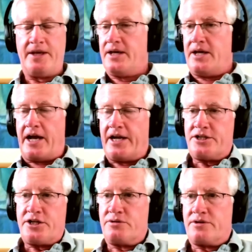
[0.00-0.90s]
And I
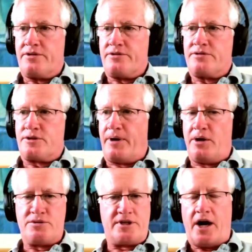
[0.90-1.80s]
don't
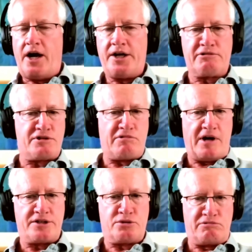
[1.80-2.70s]
suppose that either is
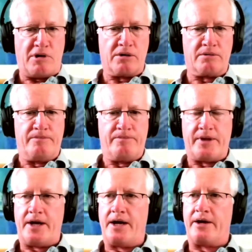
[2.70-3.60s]
right or wrong.
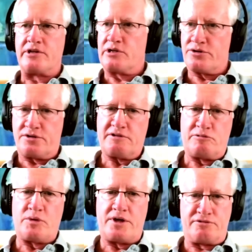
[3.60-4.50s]
There's lots of different
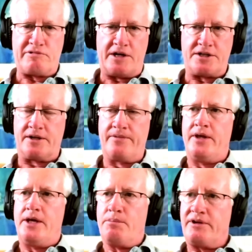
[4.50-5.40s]
ways of writing.
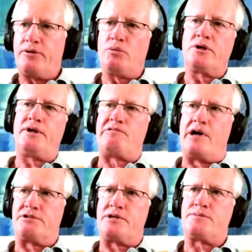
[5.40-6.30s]
But if you want to be a
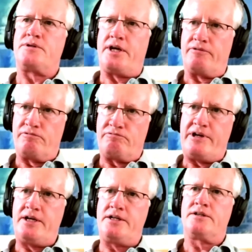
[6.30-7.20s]
writer, I suppose, yeah,
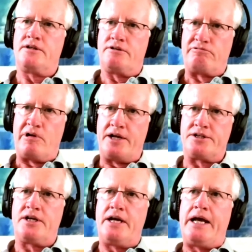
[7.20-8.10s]
read, write,
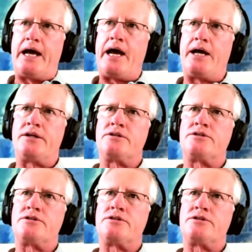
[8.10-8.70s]
and